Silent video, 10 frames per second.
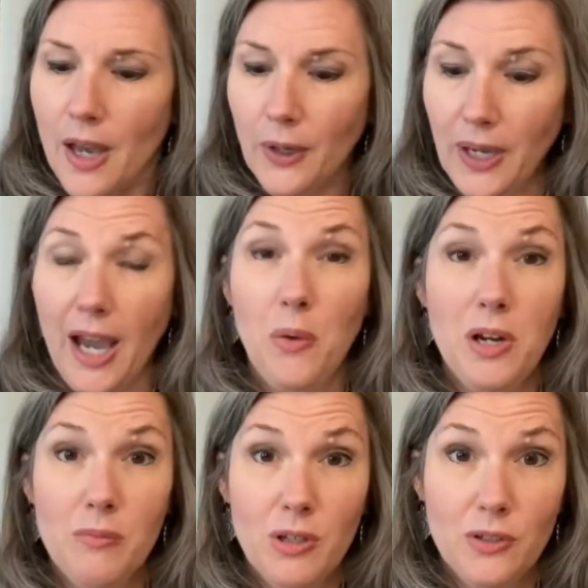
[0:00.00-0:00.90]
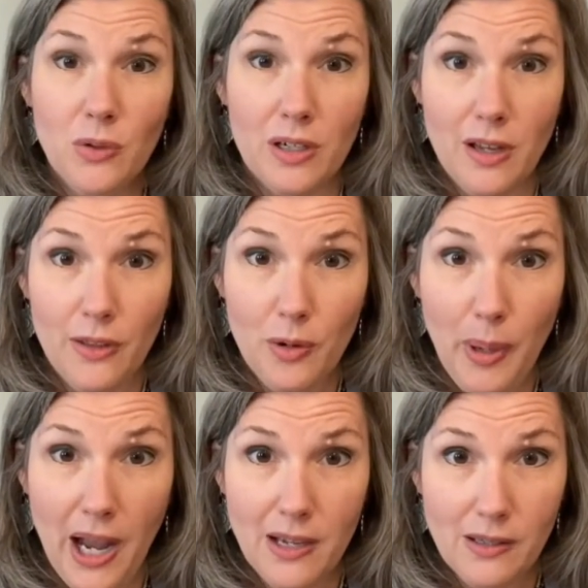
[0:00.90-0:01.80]
Okay, I want to move to another
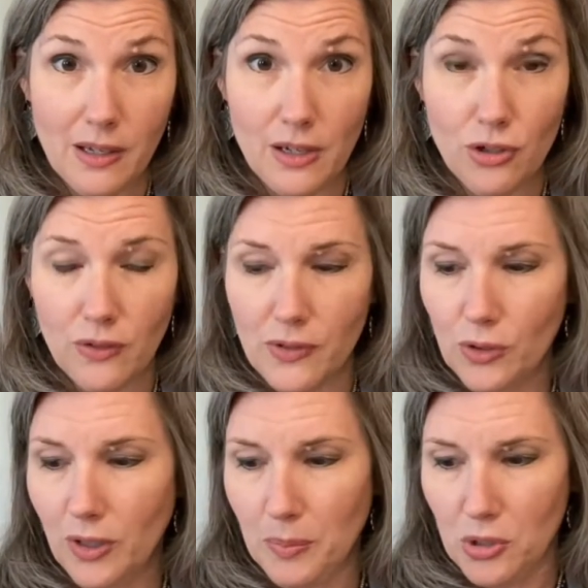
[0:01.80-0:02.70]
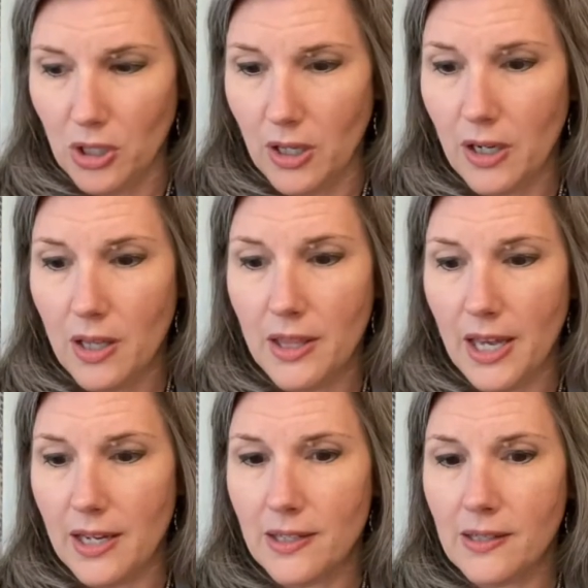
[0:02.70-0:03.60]
passage of scripture
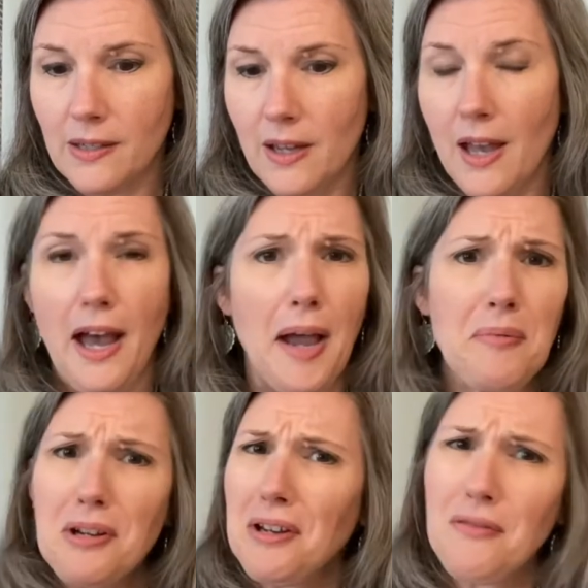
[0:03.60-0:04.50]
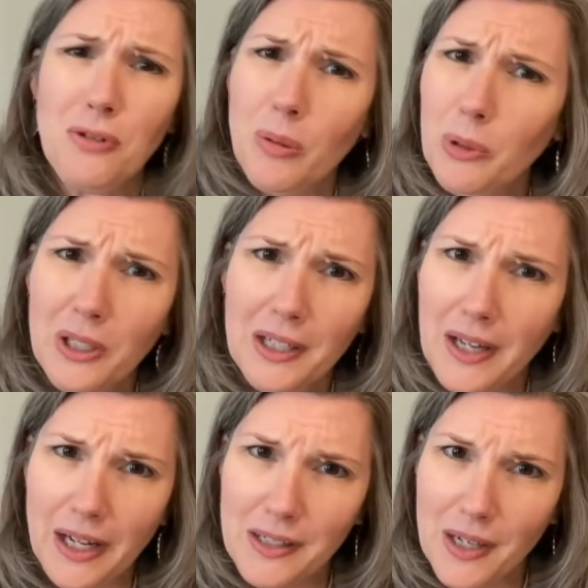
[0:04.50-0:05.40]
that I wouldn't have normally
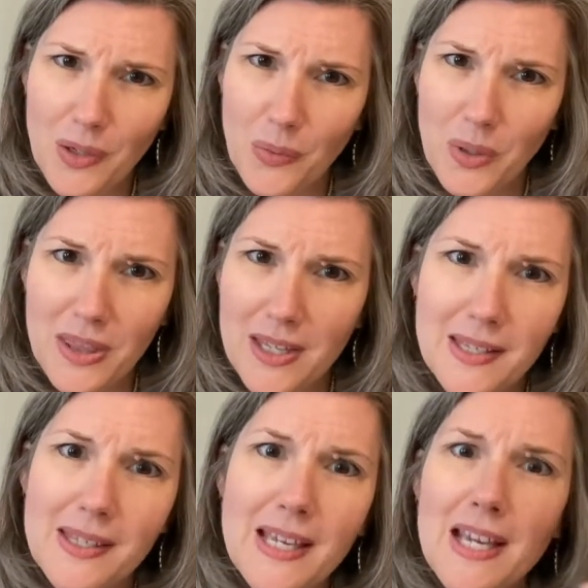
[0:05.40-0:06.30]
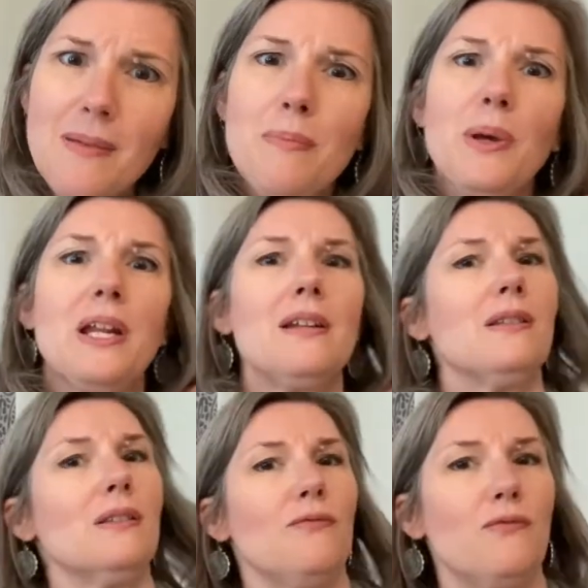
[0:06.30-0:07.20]
connected with this theme, but it
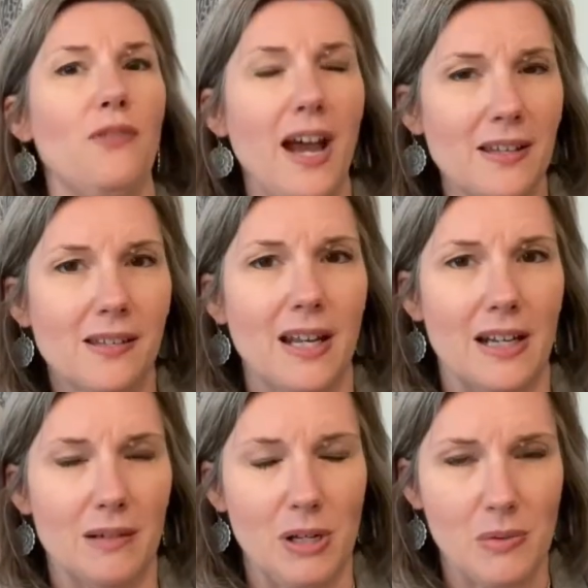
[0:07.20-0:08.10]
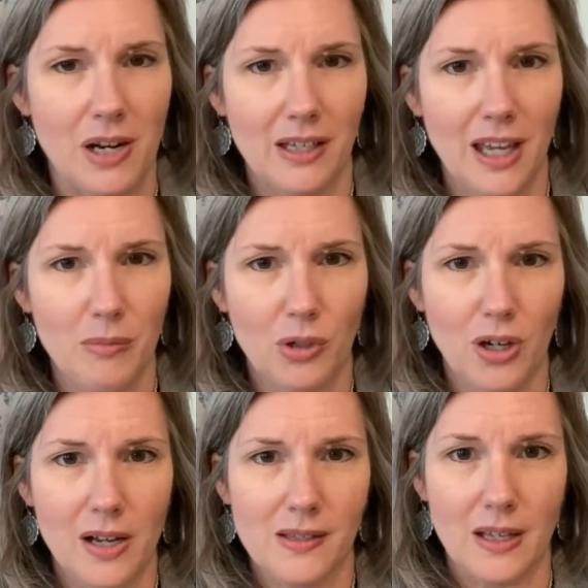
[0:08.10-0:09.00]
fascinated me when I came
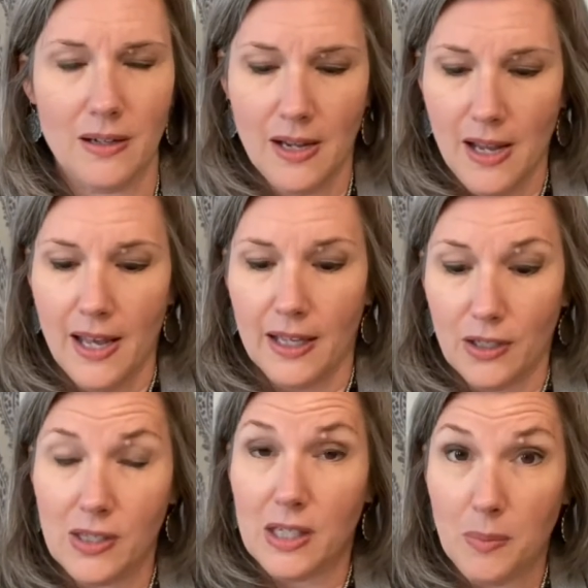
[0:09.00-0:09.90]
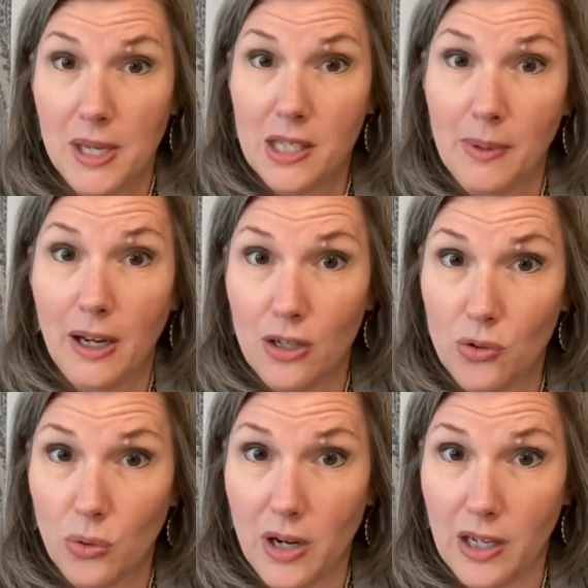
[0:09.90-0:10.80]
across it, because it speaks about
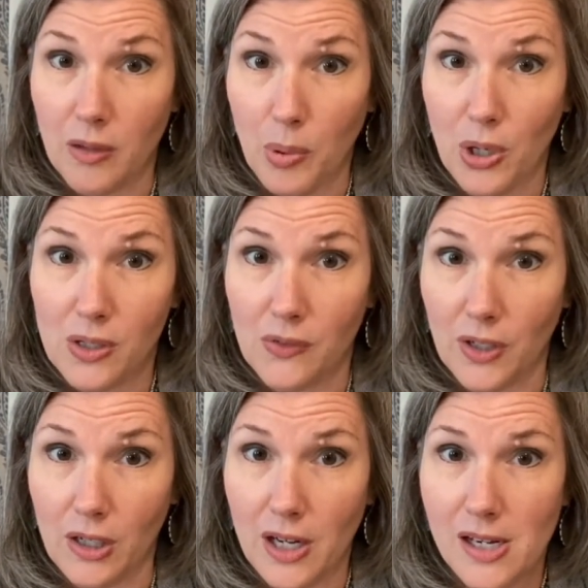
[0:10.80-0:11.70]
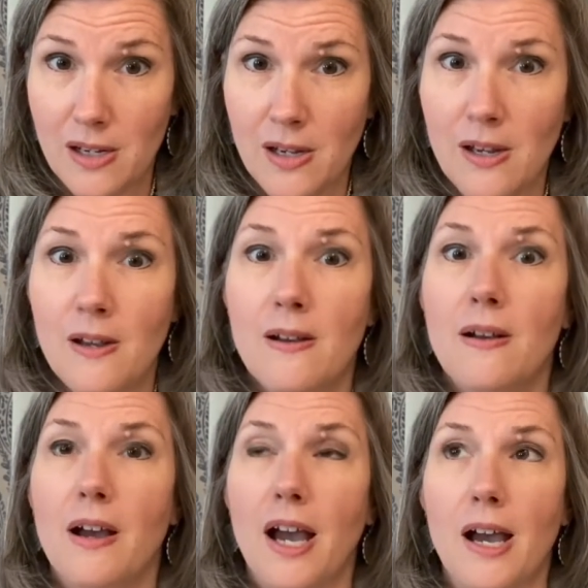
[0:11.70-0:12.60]
enduring and persevering.
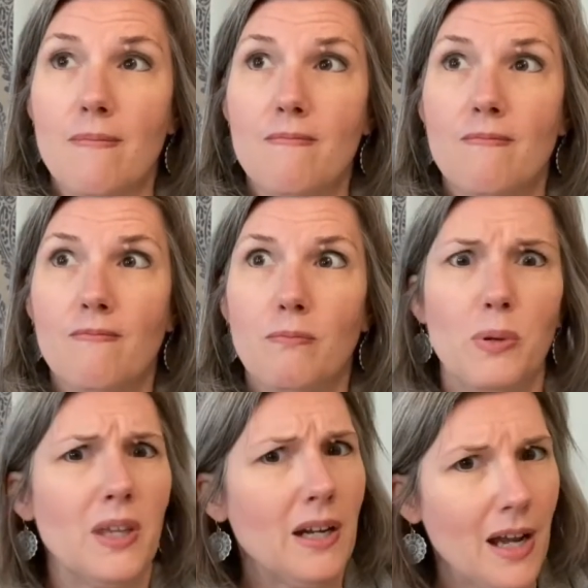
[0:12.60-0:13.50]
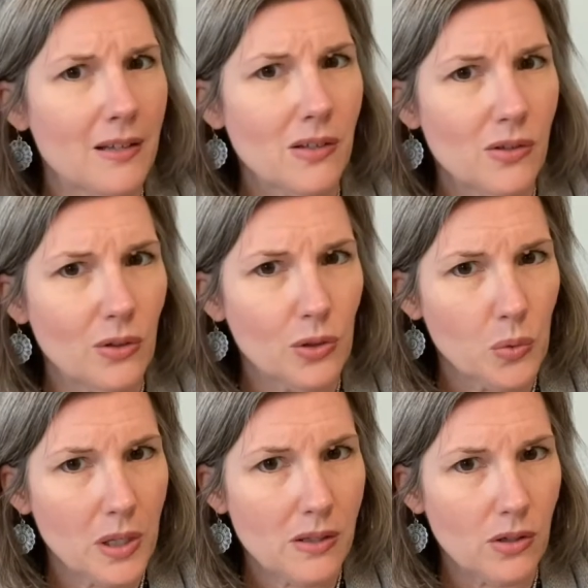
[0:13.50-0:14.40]
But then it has this little
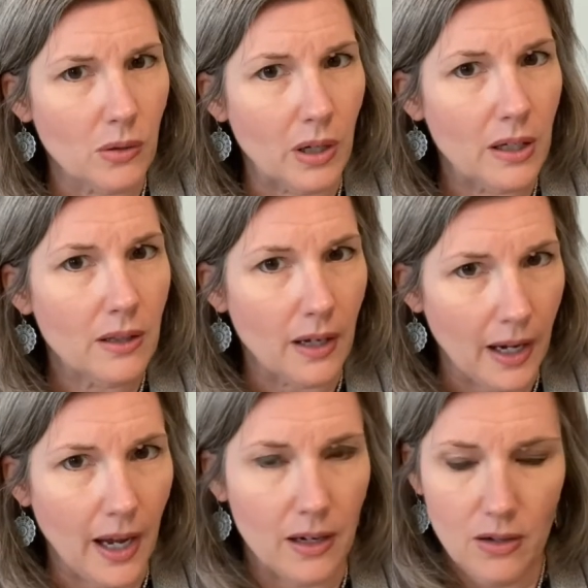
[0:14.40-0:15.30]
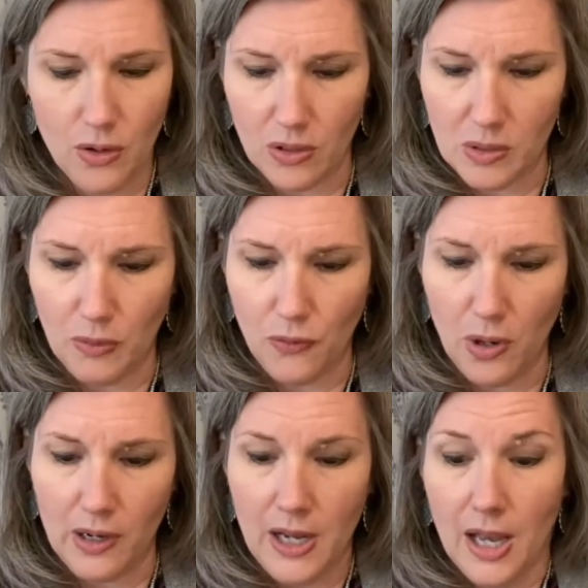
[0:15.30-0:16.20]
twist to it that I hadn't noticed
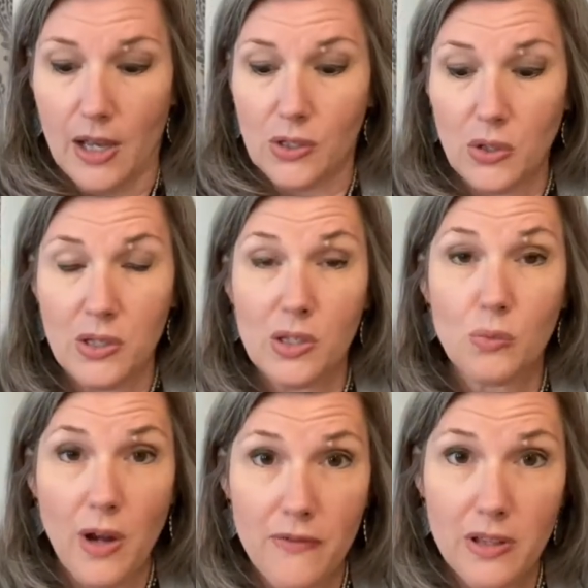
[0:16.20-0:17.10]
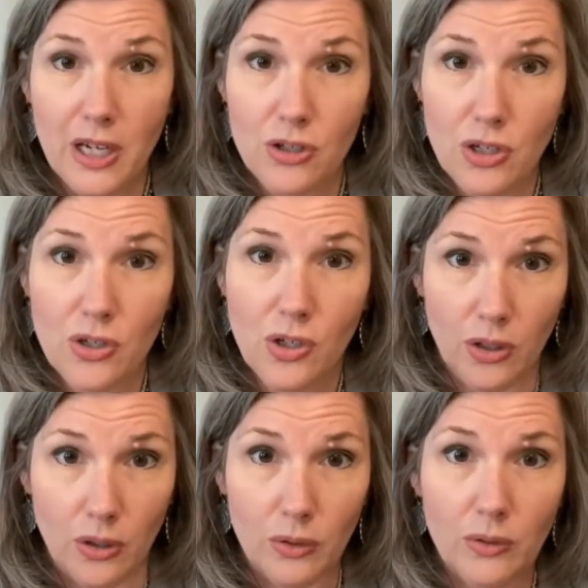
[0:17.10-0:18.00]
before. So this is Revelation
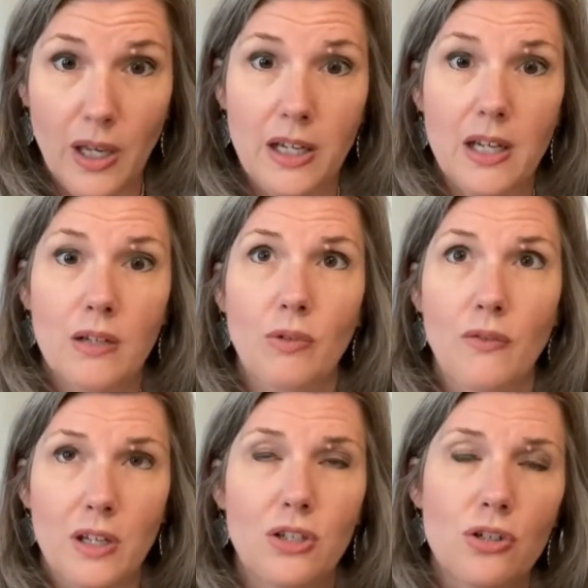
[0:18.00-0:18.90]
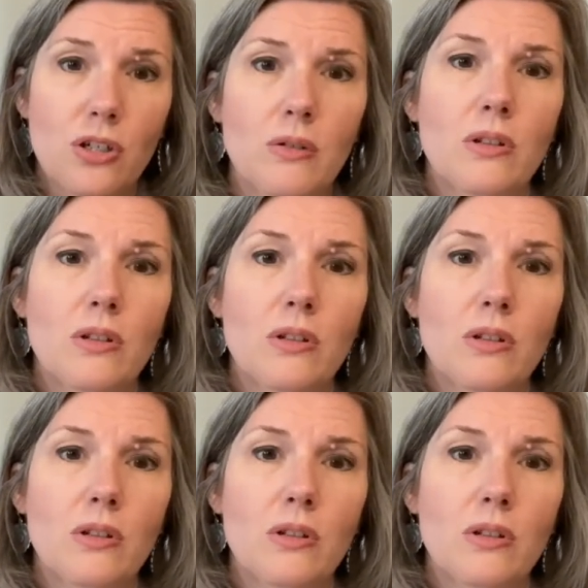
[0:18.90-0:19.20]
2, and in Revelation 2 and